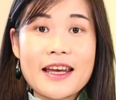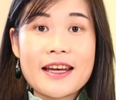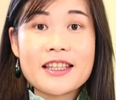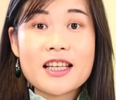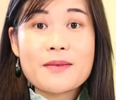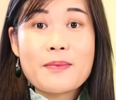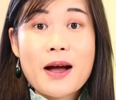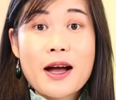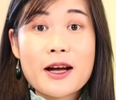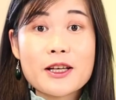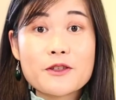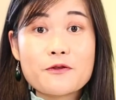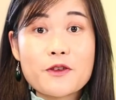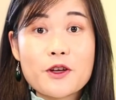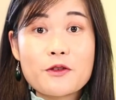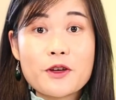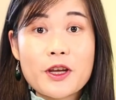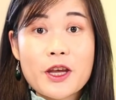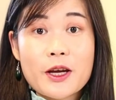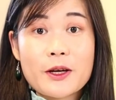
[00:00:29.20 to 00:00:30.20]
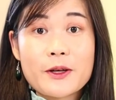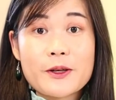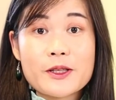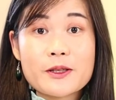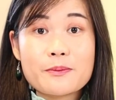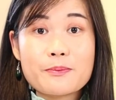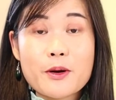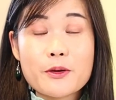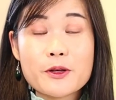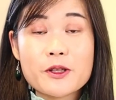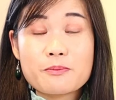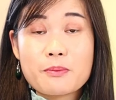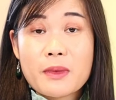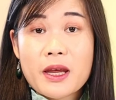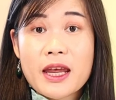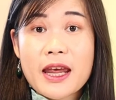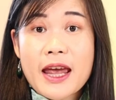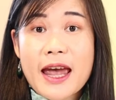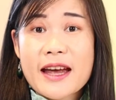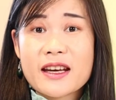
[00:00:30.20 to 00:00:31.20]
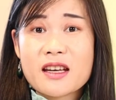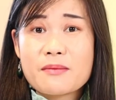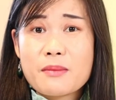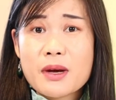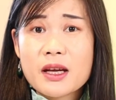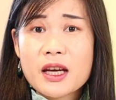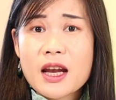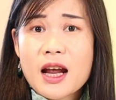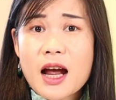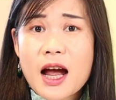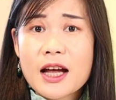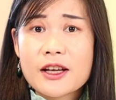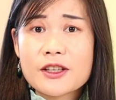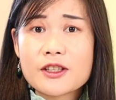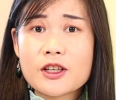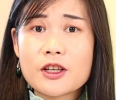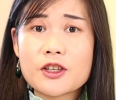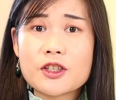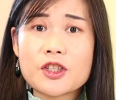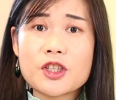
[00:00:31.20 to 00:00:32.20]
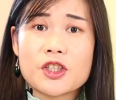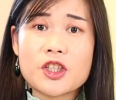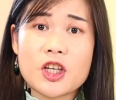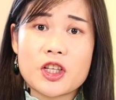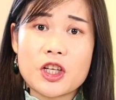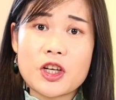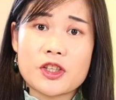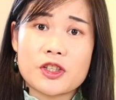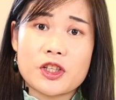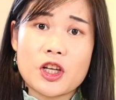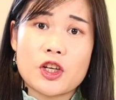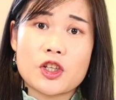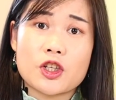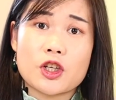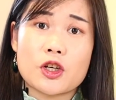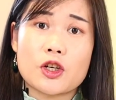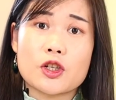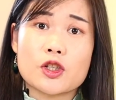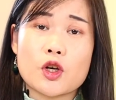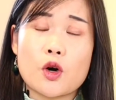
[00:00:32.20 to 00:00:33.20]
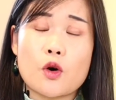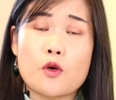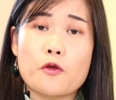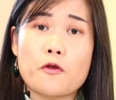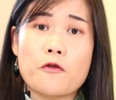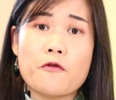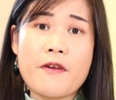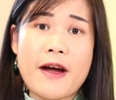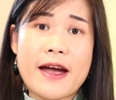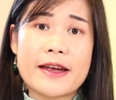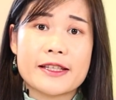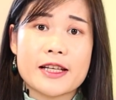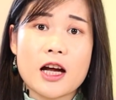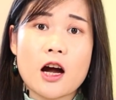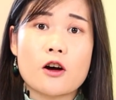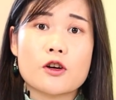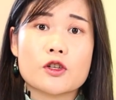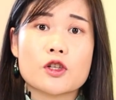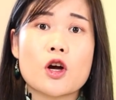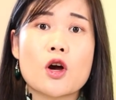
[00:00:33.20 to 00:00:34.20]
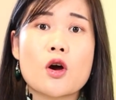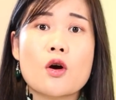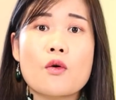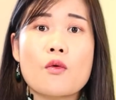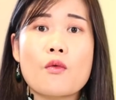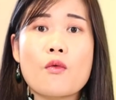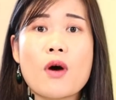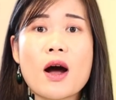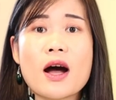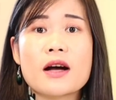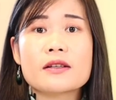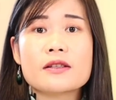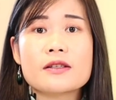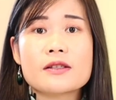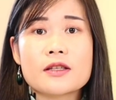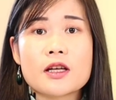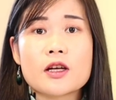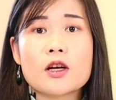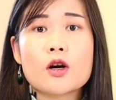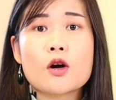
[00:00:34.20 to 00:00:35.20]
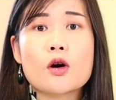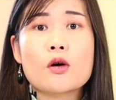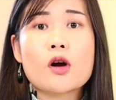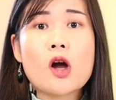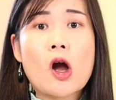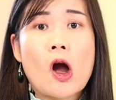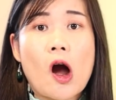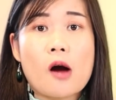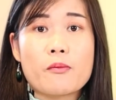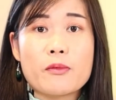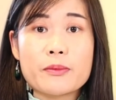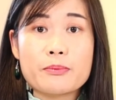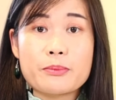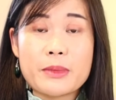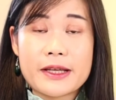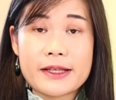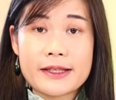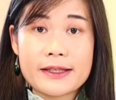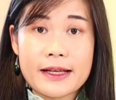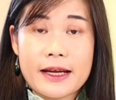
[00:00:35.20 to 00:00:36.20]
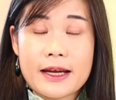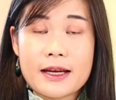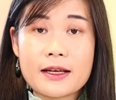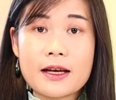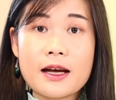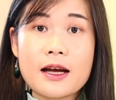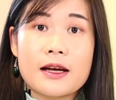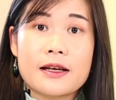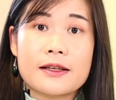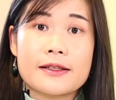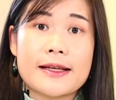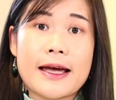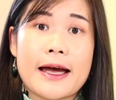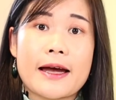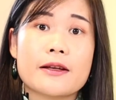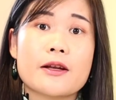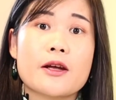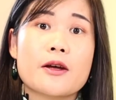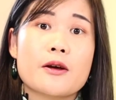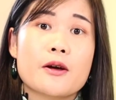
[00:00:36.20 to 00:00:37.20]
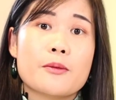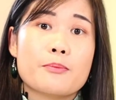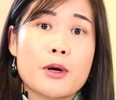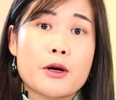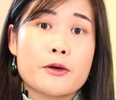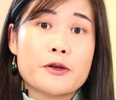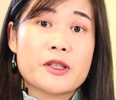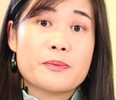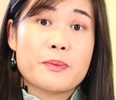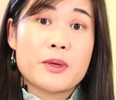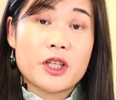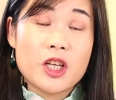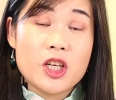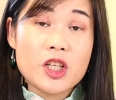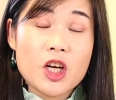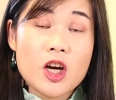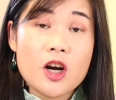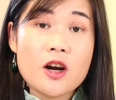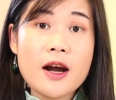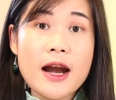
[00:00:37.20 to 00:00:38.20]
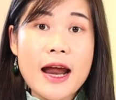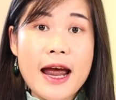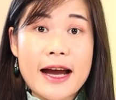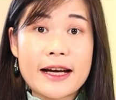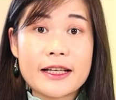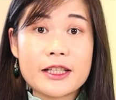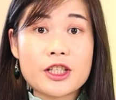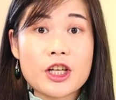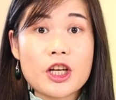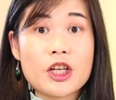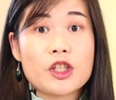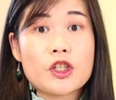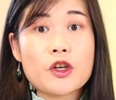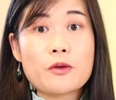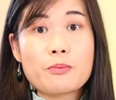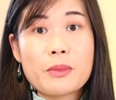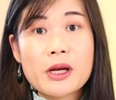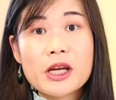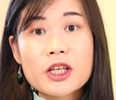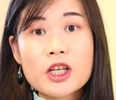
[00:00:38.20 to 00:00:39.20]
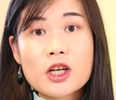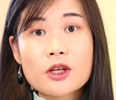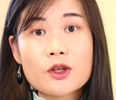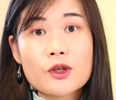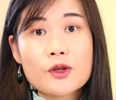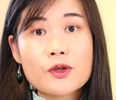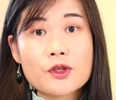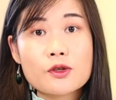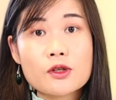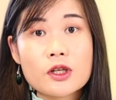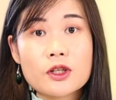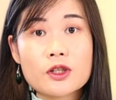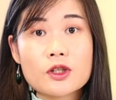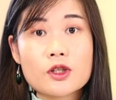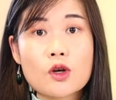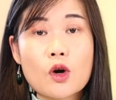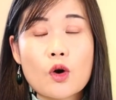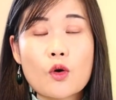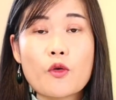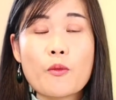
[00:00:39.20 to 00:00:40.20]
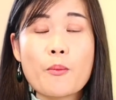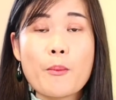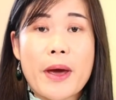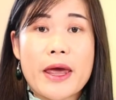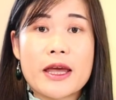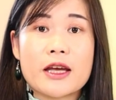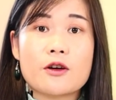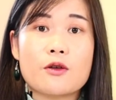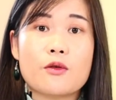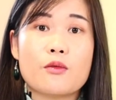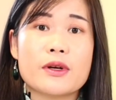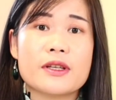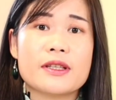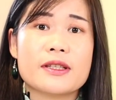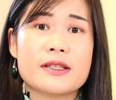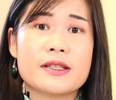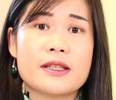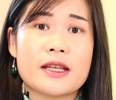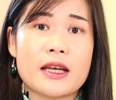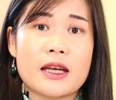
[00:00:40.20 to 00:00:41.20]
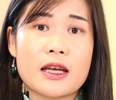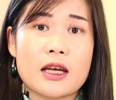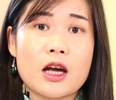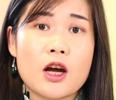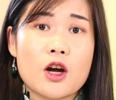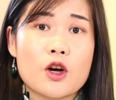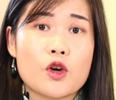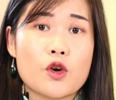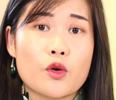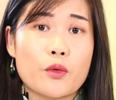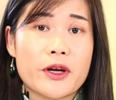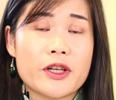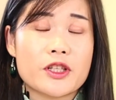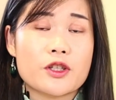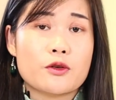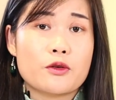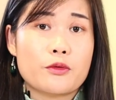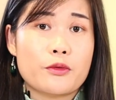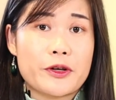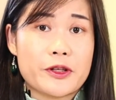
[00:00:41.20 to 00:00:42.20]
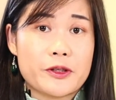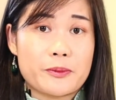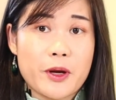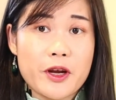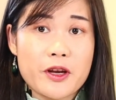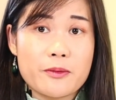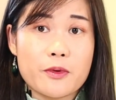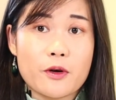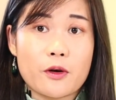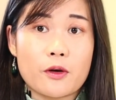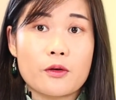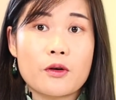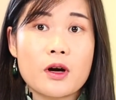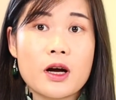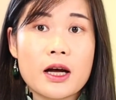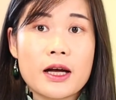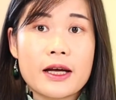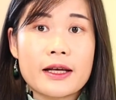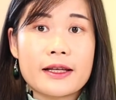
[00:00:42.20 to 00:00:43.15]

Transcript: In the past few years, both me and many other Chinese teachers all found out one single common mistake that both beginner and intermediate students all make when they greet with people.